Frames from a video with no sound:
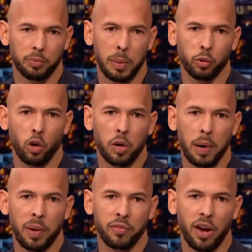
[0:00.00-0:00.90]
People talk
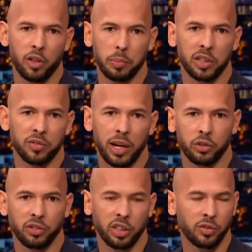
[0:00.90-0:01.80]
about my father because of how
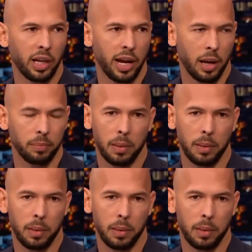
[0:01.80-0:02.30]
successful I am,